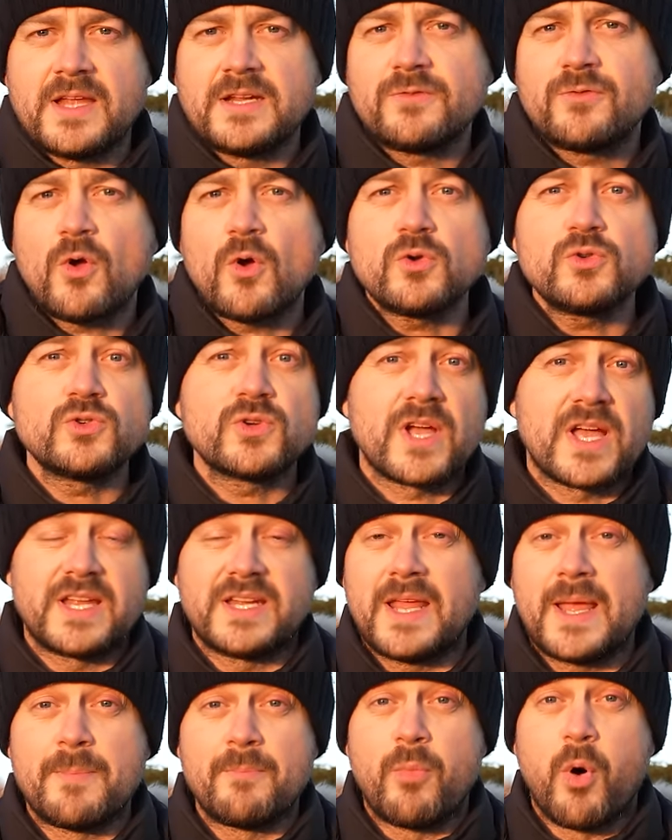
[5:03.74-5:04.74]
And of course you
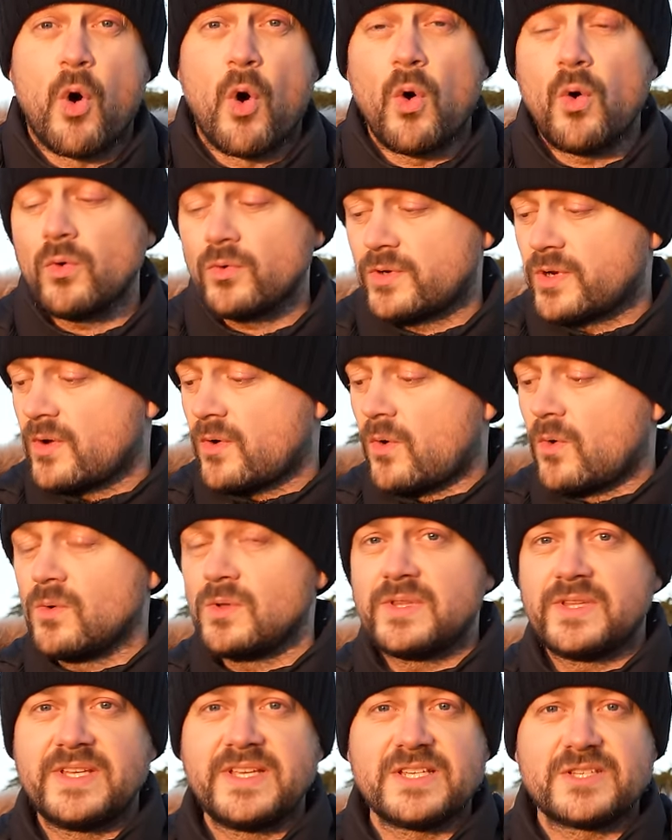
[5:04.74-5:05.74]
can import all
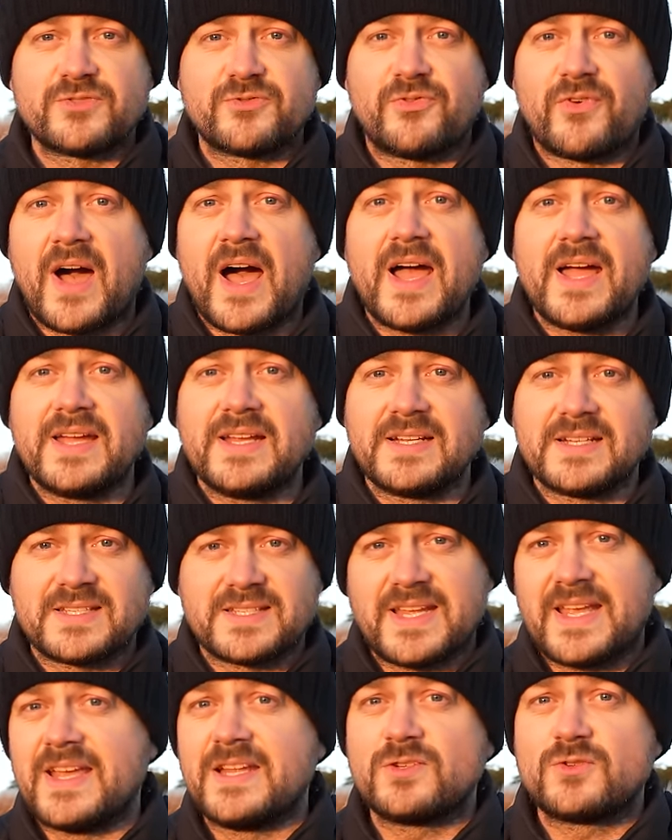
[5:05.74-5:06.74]
these
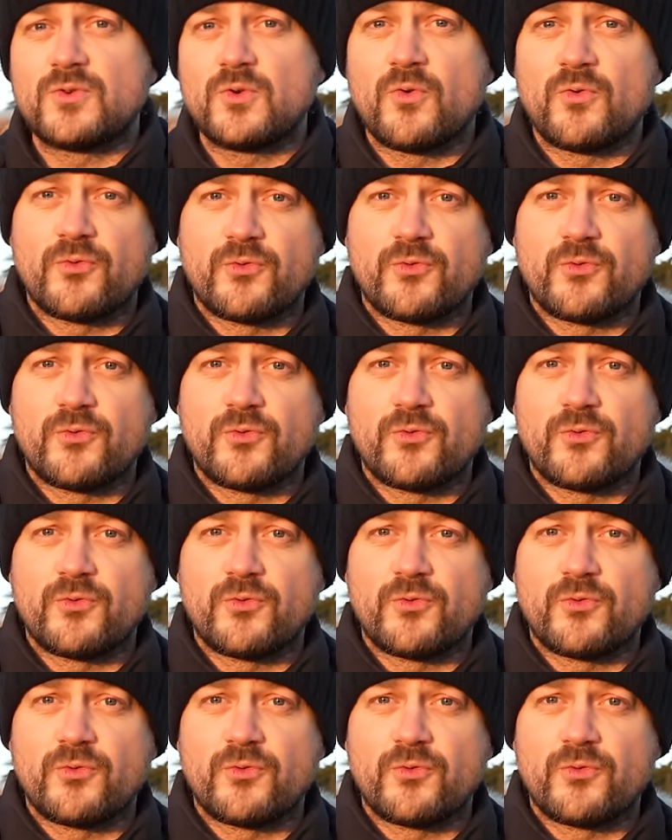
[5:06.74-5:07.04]
files into